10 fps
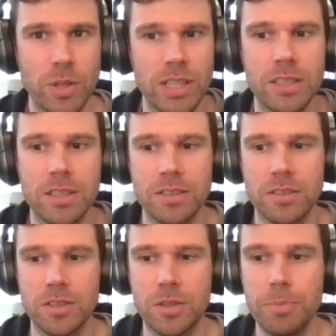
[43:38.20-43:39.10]
I think
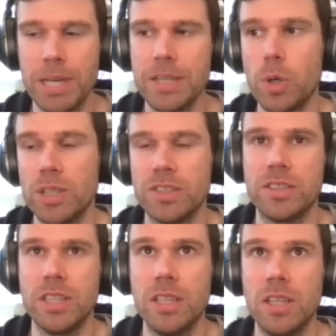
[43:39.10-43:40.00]
the main goal is
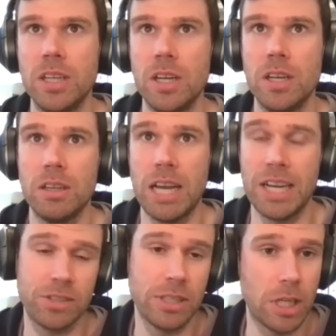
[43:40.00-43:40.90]
still
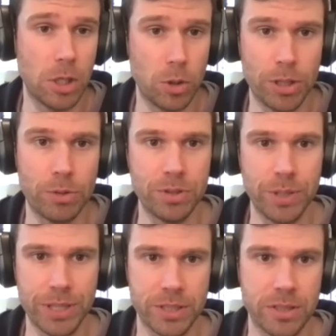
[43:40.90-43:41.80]
actually caloric
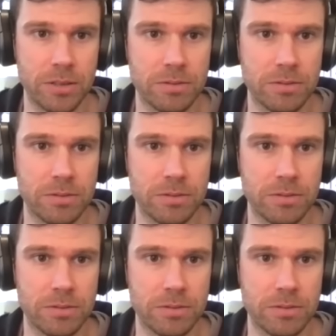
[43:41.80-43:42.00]
restriction.